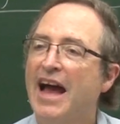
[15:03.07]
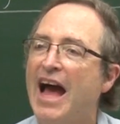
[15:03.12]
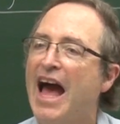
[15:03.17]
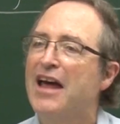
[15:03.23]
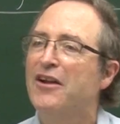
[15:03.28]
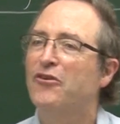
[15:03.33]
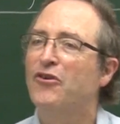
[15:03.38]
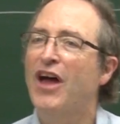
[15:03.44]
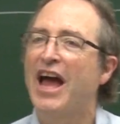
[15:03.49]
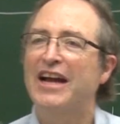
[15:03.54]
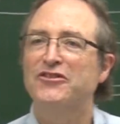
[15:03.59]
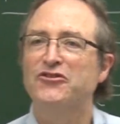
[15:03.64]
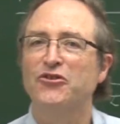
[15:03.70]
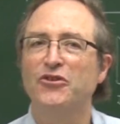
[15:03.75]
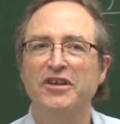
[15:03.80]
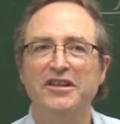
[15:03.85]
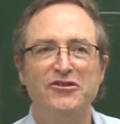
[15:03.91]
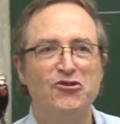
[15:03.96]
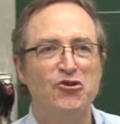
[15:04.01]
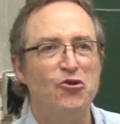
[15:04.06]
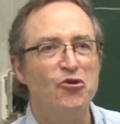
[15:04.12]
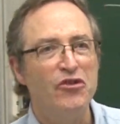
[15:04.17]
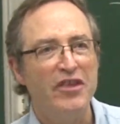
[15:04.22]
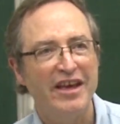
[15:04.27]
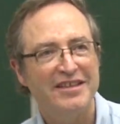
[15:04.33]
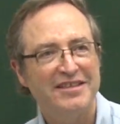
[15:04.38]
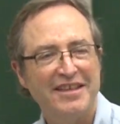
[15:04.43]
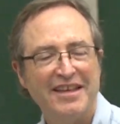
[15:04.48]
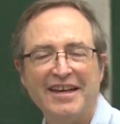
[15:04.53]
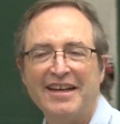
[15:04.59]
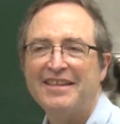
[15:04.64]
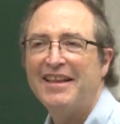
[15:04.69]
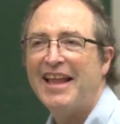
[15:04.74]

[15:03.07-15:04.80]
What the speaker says: I don't actually do this in a